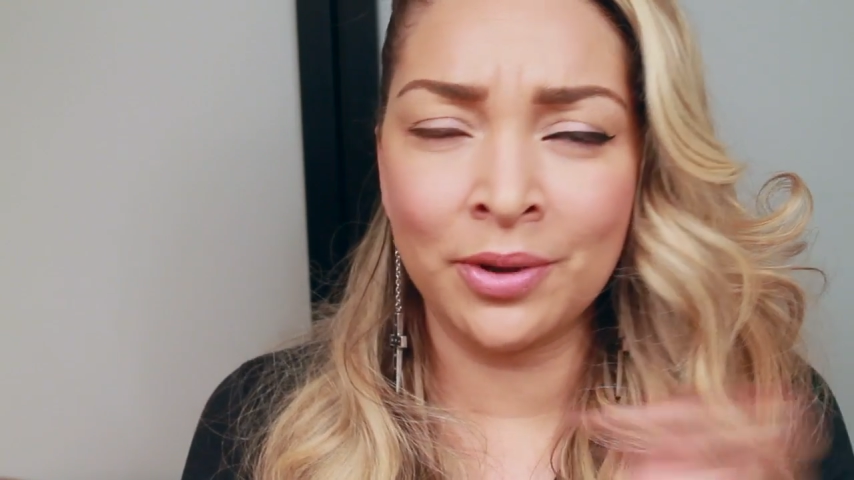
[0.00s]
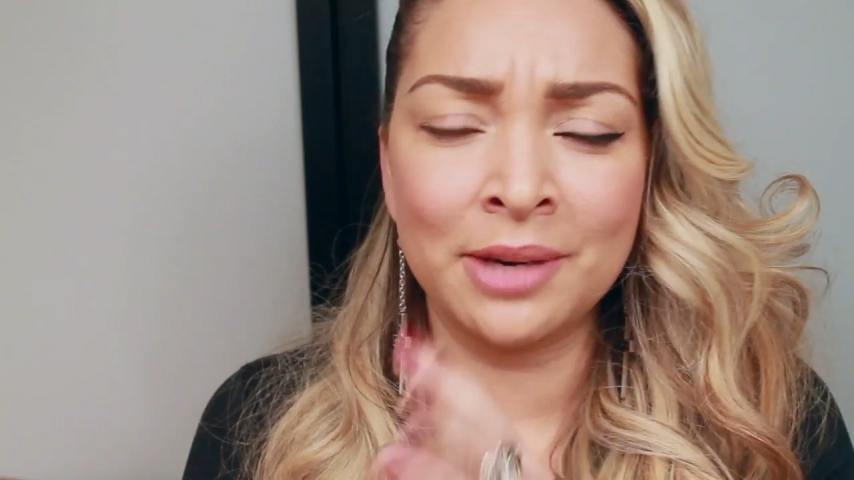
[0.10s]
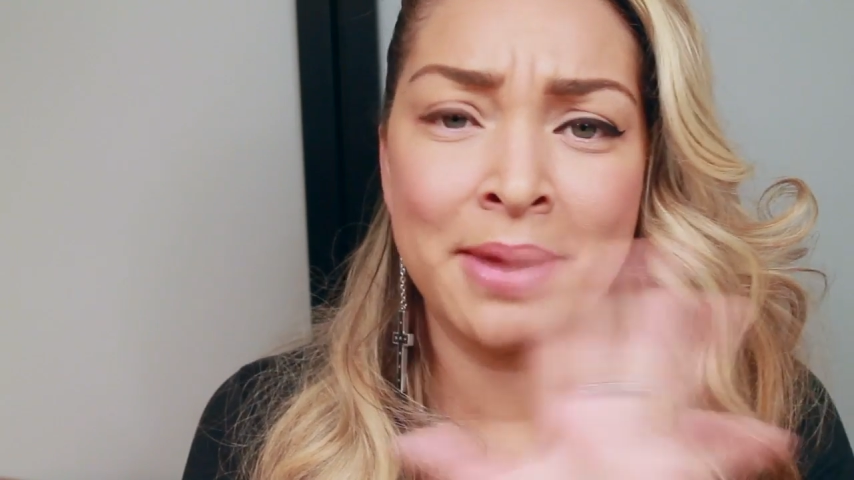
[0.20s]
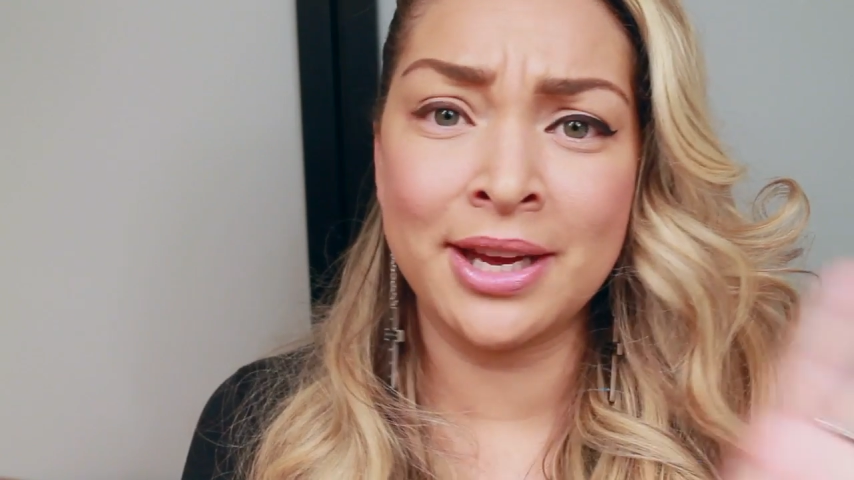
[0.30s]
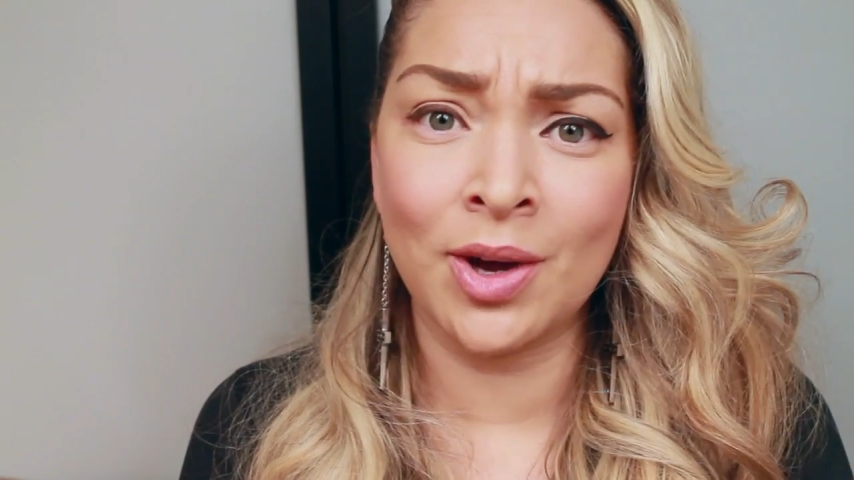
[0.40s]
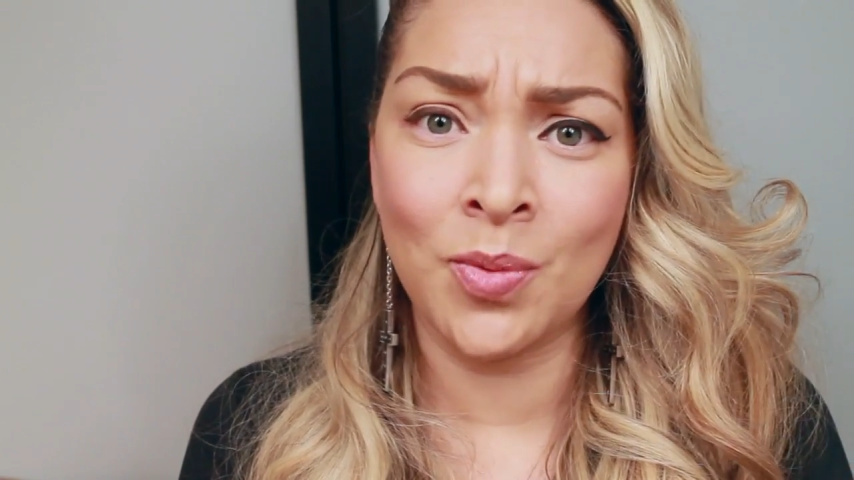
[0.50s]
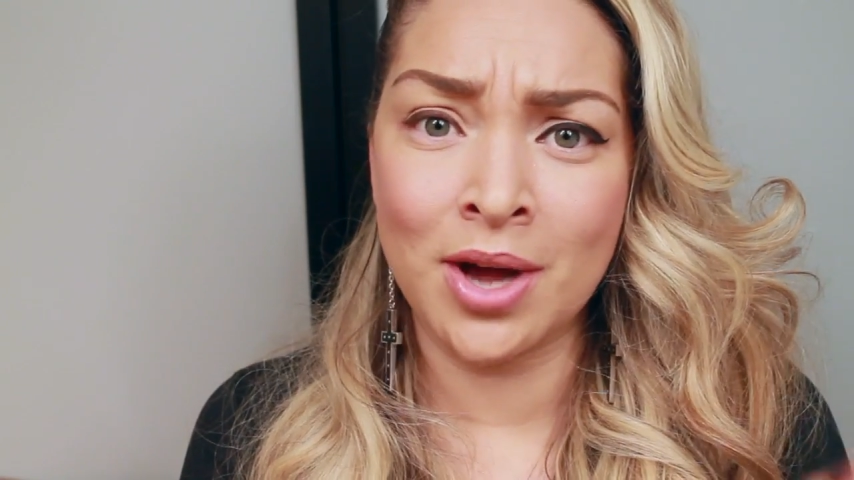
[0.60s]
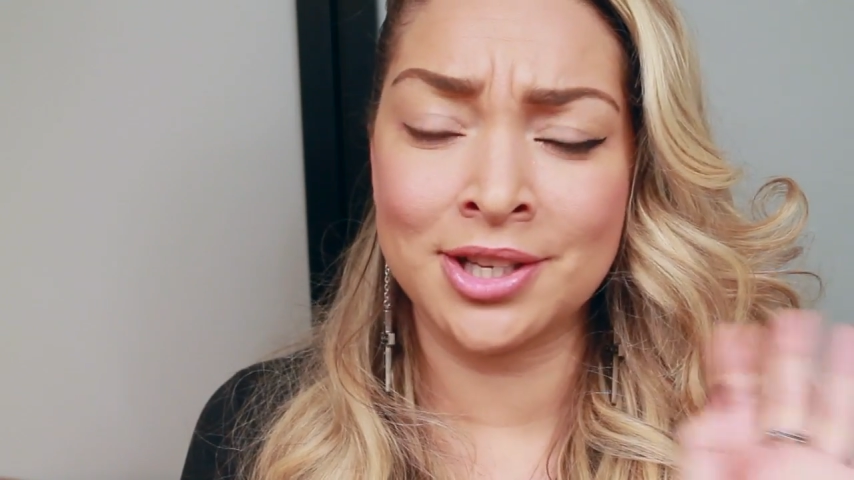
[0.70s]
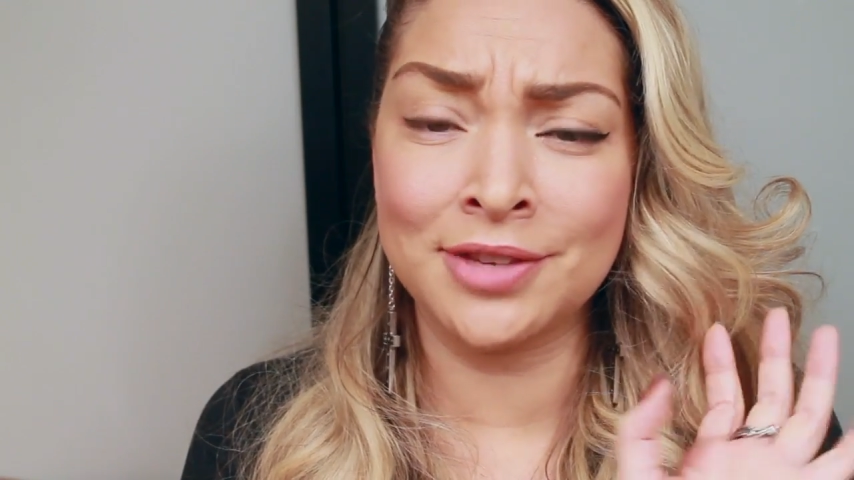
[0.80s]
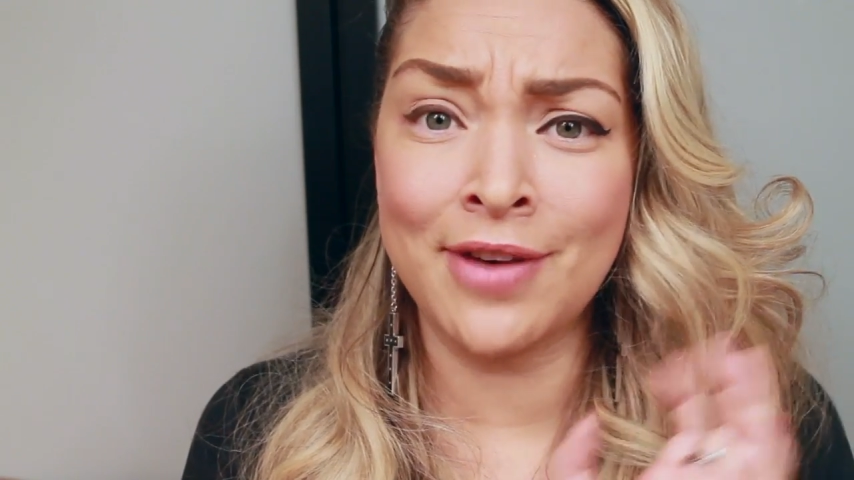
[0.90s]
We're going to make it a
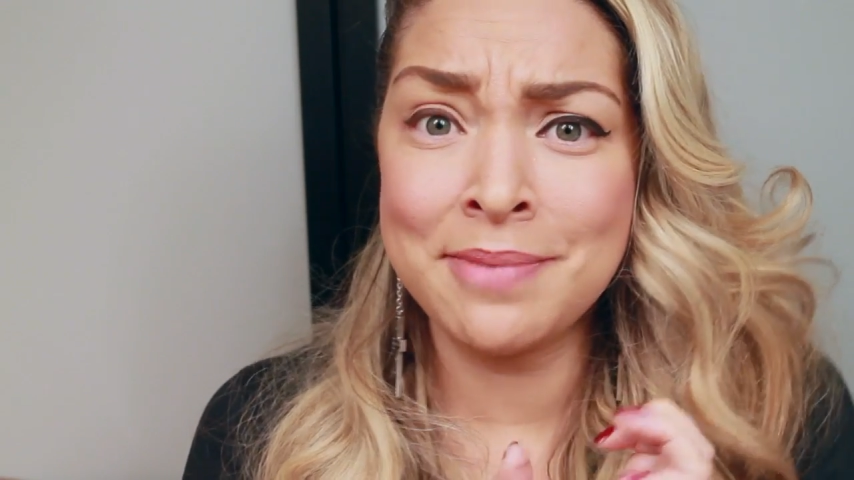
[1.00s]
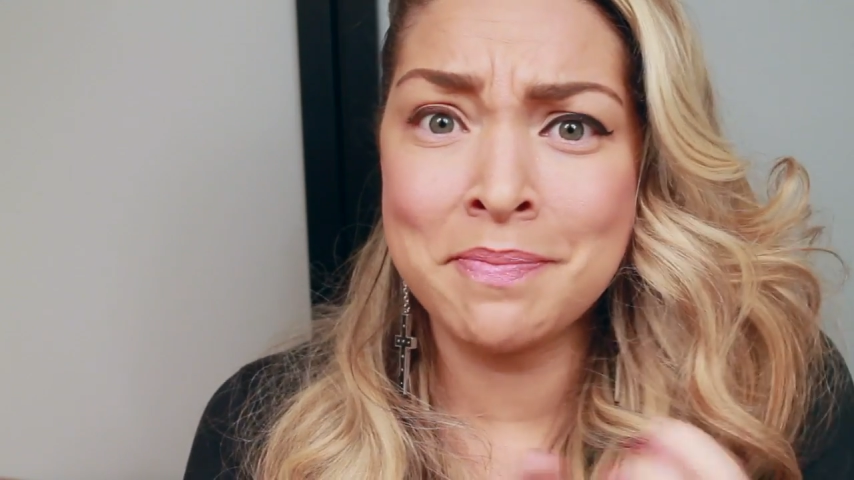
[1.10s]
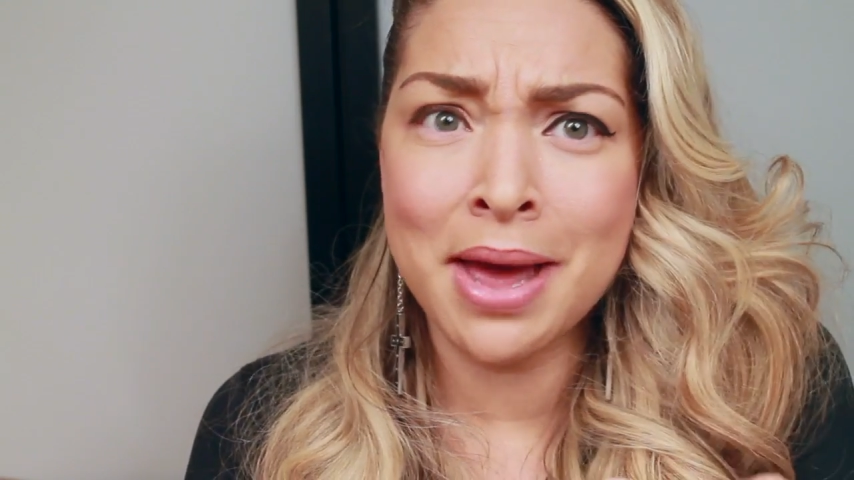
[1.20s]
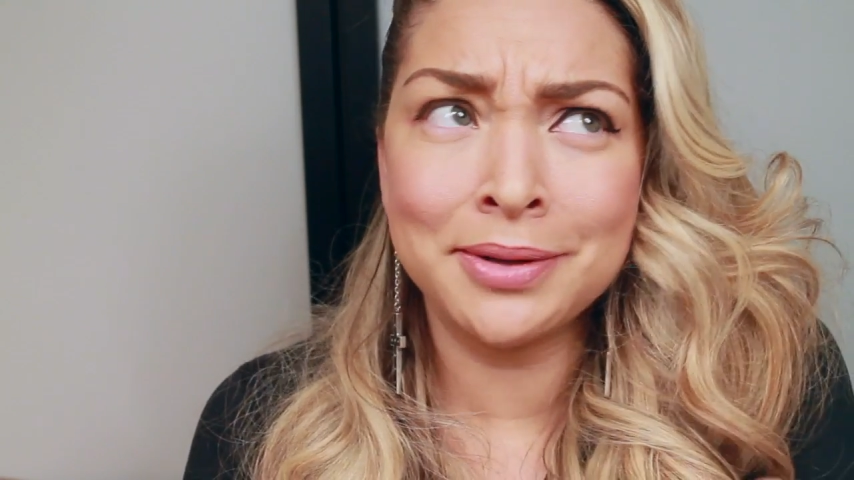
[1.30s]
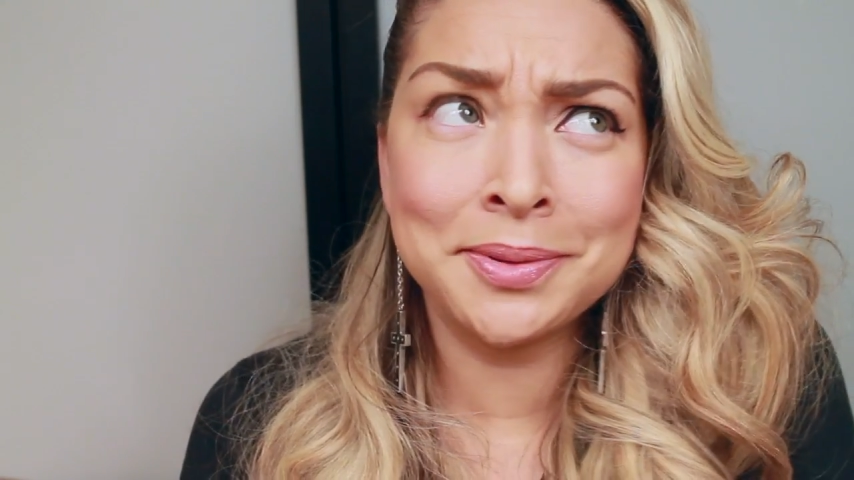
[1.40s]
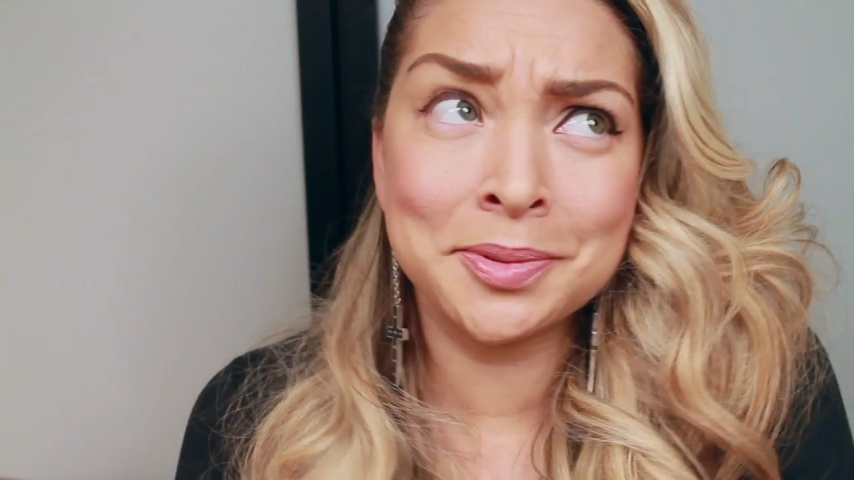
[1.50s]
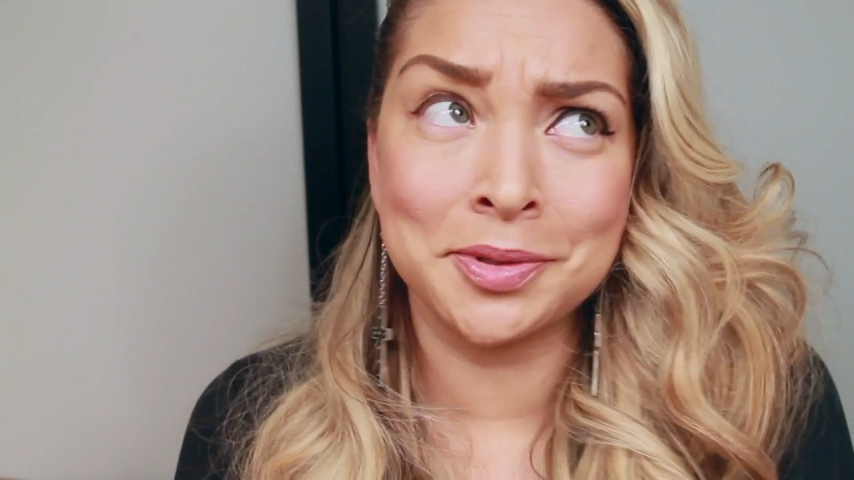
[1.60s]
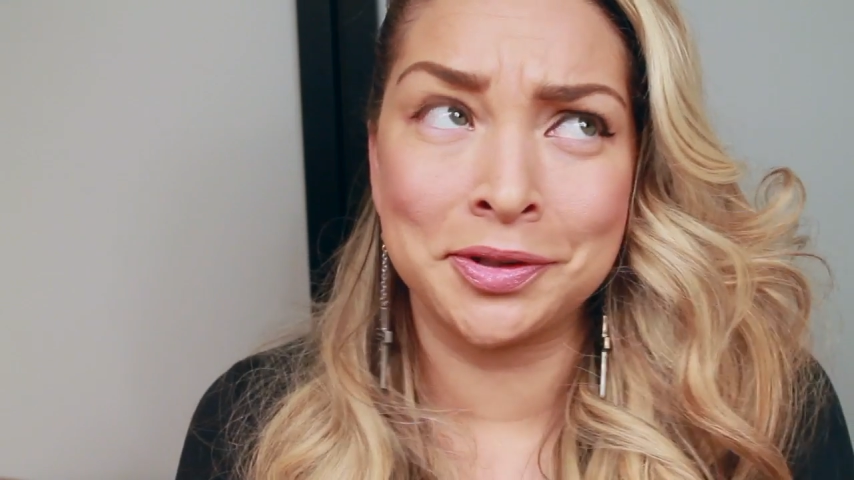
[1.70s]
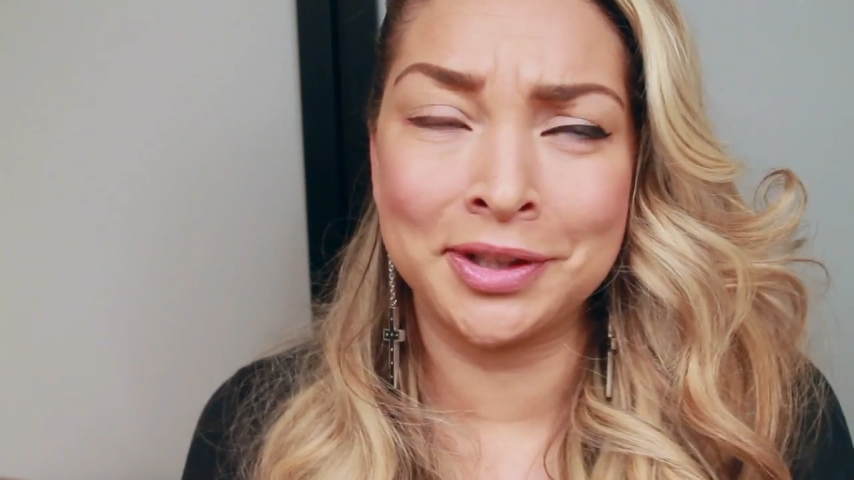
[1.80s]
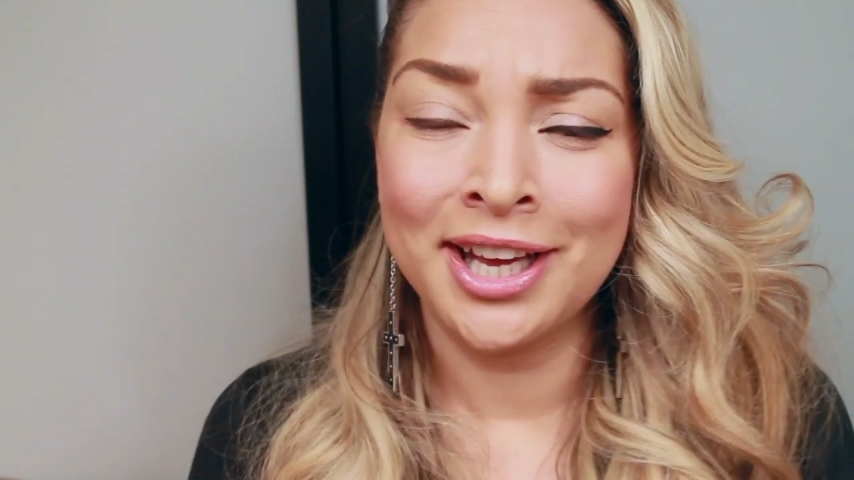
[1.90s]
word. So it's very
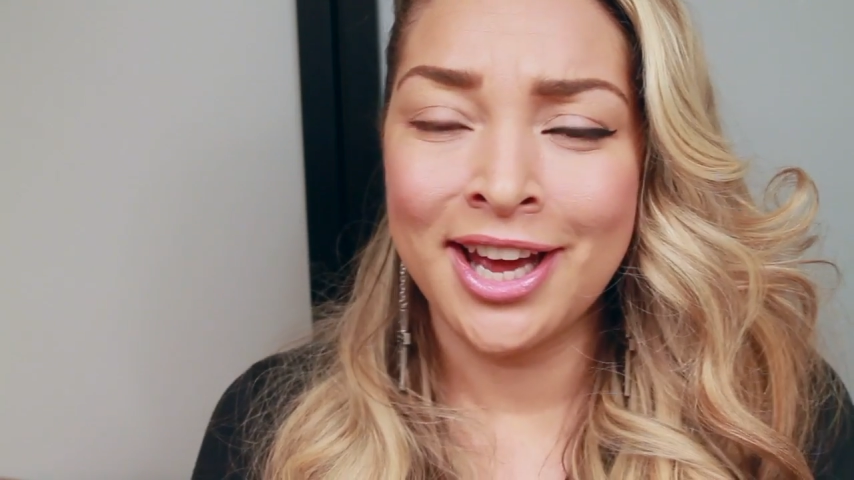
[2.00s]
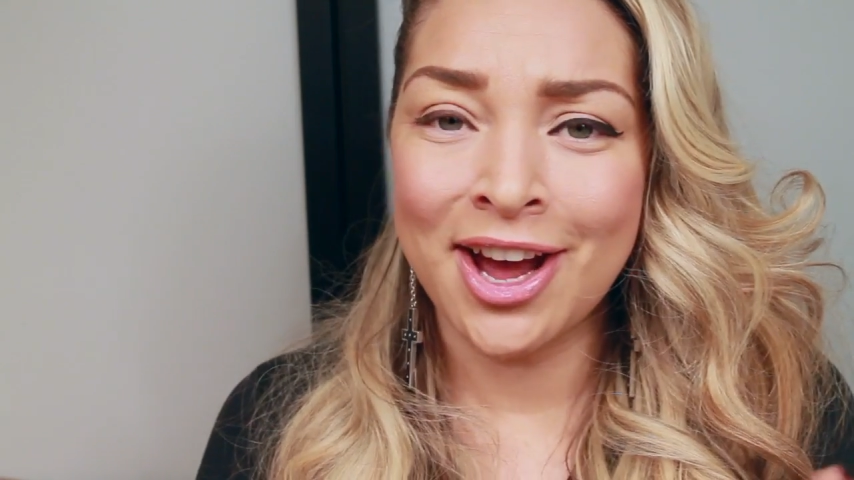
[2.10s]
meldable.